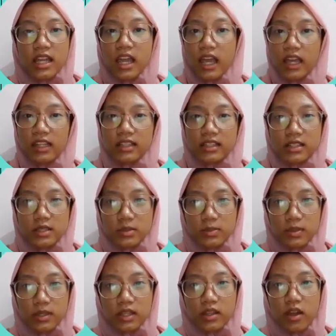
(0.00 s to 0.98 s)
at the
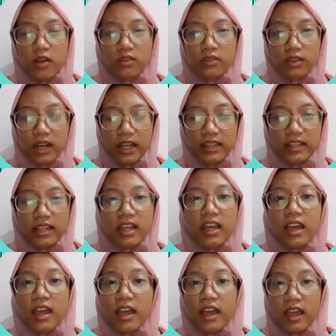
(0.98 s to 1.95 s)
speed of light
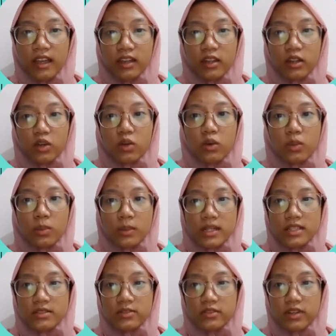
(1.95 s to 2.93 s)
and go much
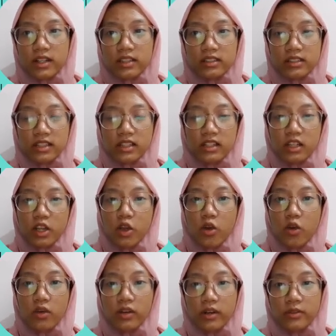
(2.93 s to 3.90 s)
farther
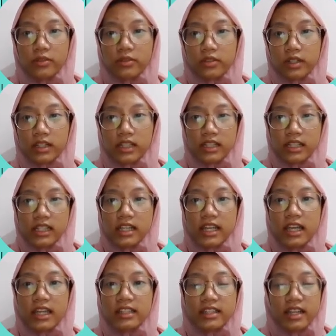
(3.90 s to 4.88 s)
geographically
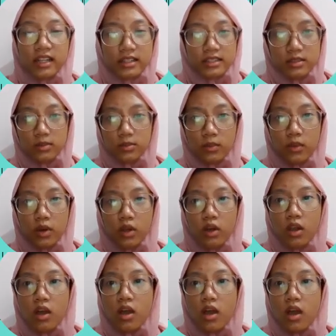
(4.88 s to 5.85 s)
than a small
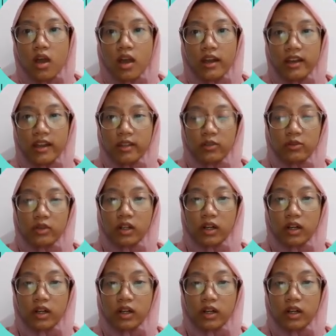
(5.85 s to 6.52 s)
network